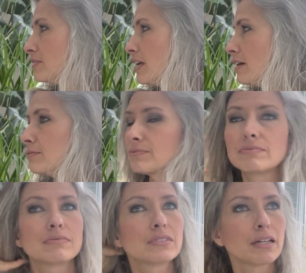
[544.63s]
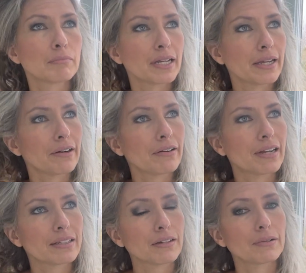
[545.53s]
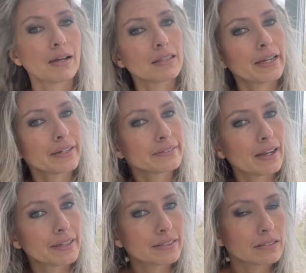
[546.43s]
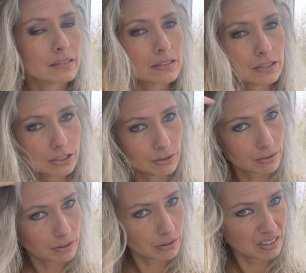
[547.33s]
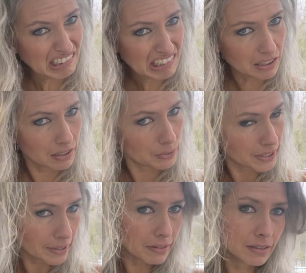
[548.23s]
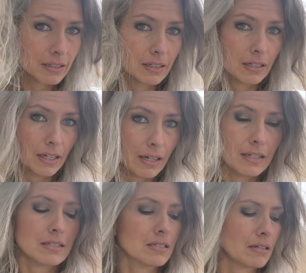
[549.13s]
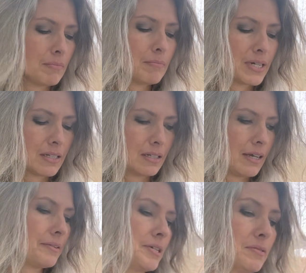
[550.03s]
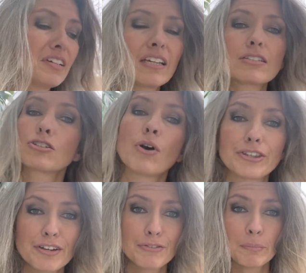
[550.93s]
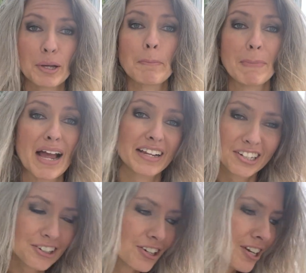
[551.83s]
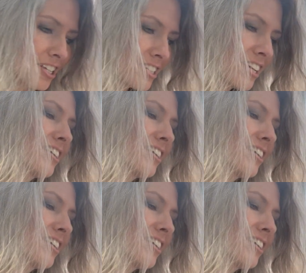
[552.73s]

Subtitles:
I've done my hair at around like 9. So it went down some, but anyways. Okay, so enough about my curls,